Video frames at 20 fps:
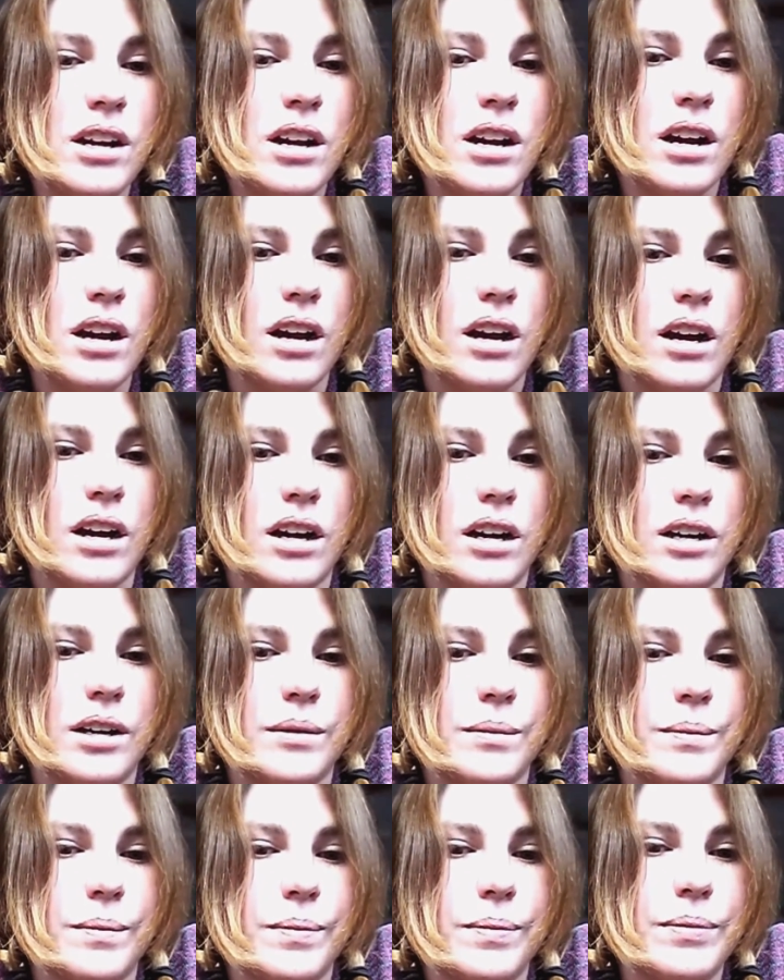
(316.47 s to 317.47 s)

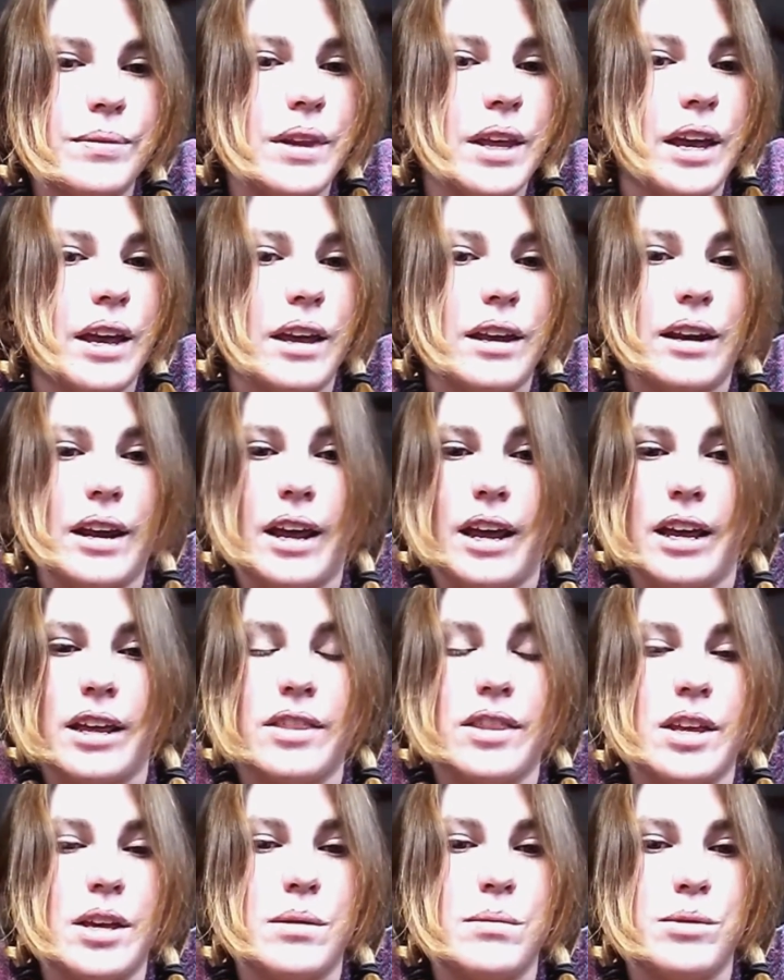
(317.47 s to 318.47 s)
and hand
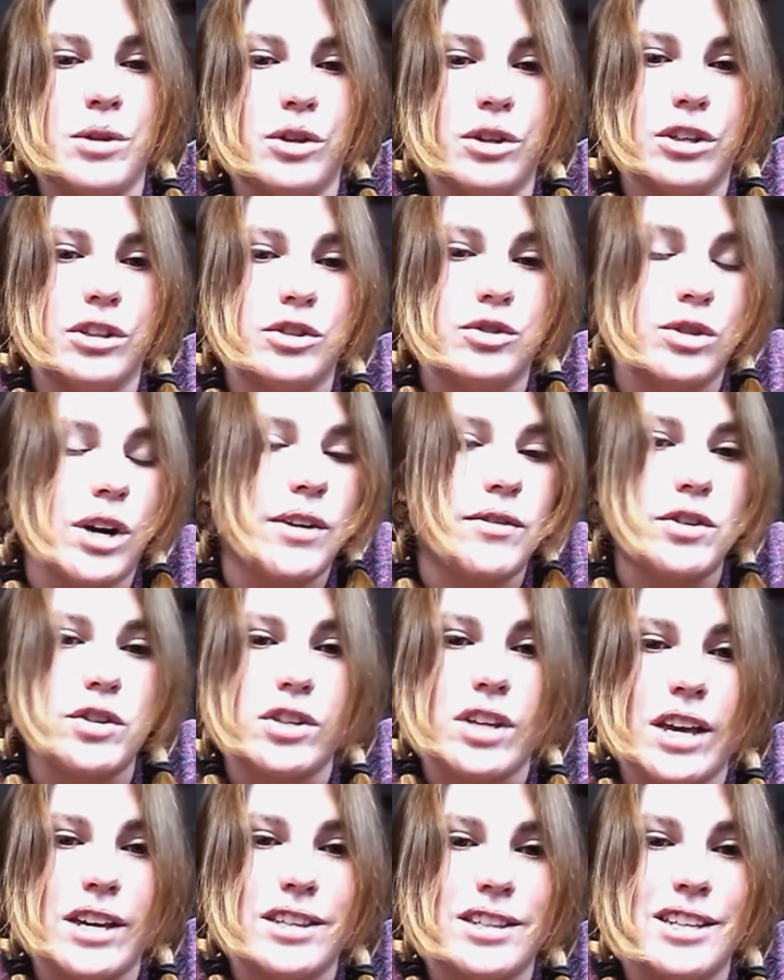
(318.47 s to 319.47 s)
them your driver's
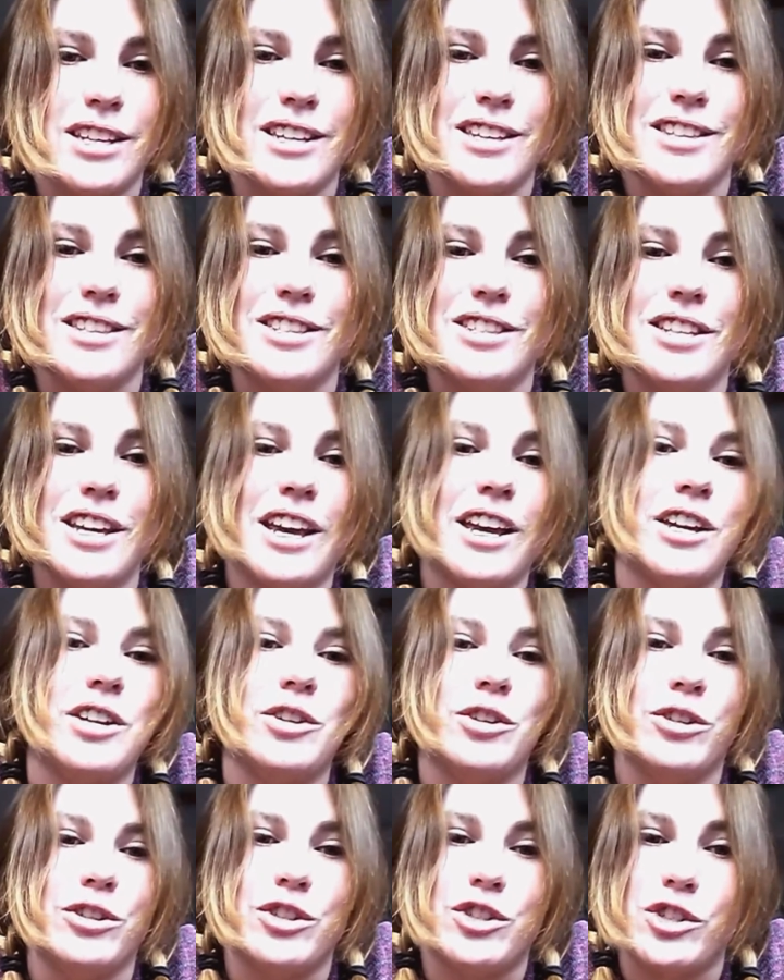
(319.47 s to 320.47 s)
license and your
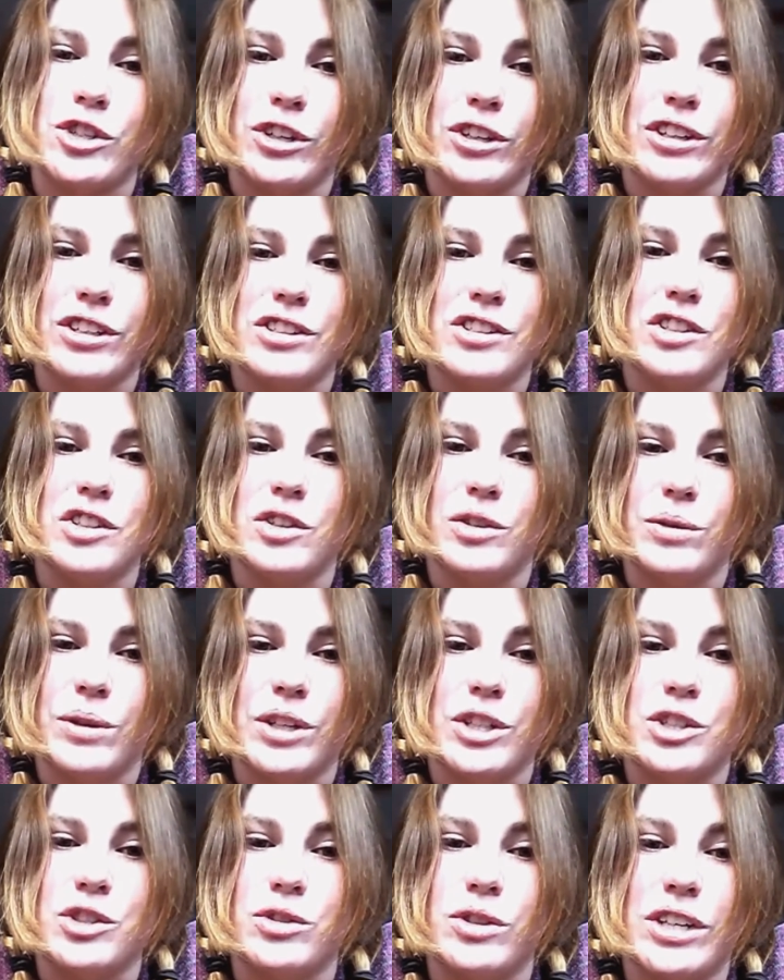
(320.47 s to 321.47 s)
insurance and your
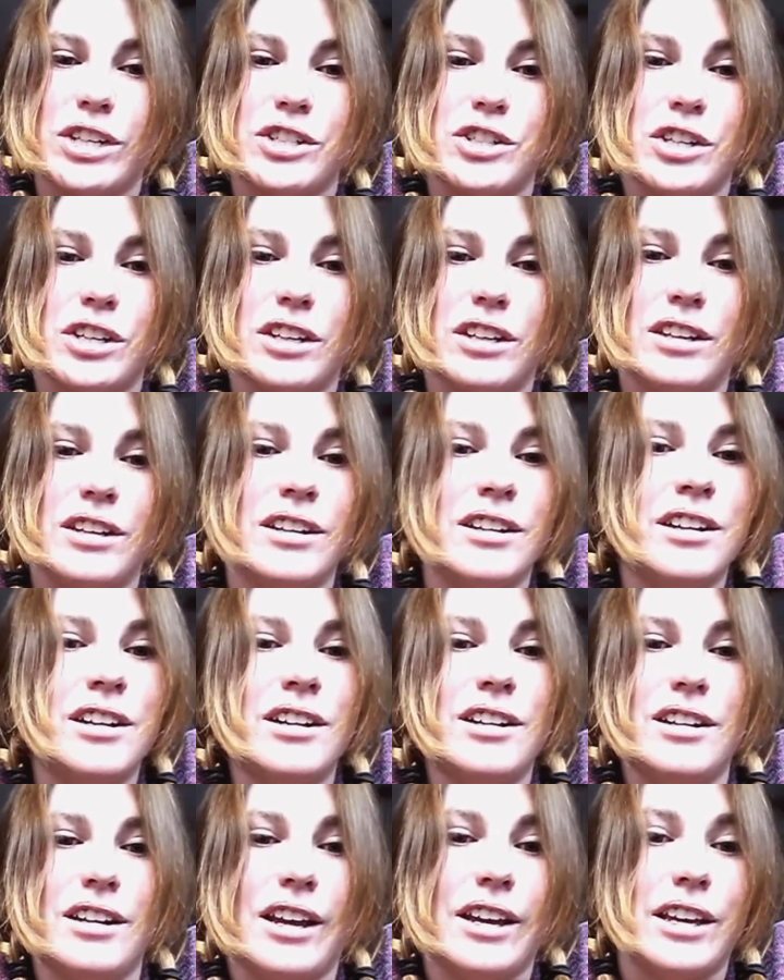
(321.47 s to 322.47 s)
registration
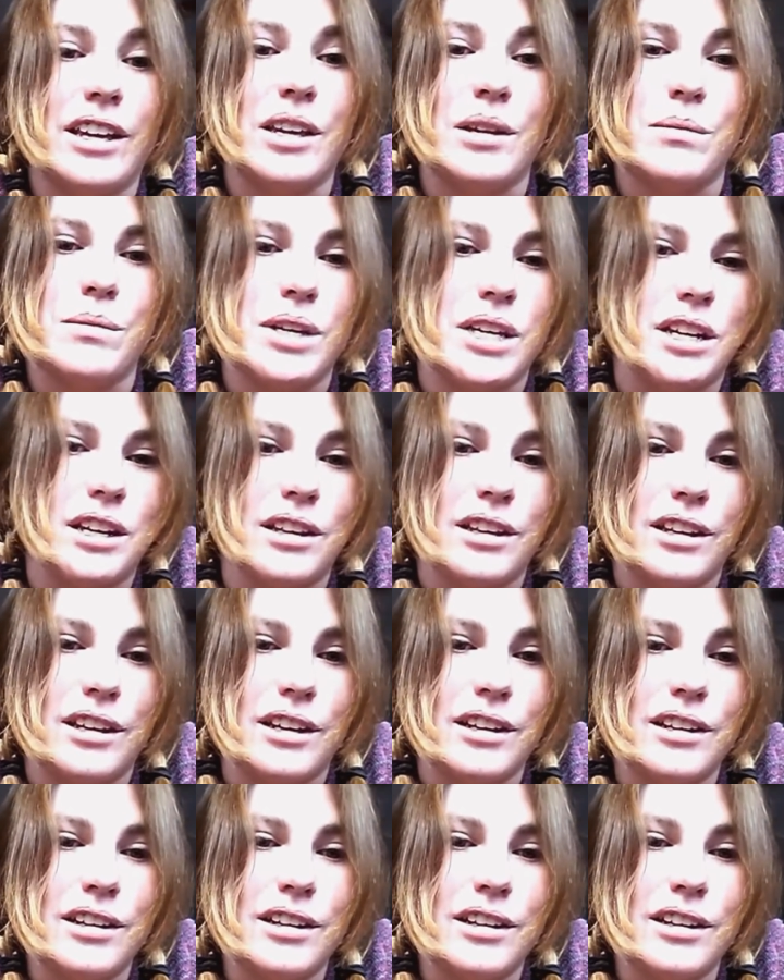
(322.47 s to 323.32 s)
like immediately.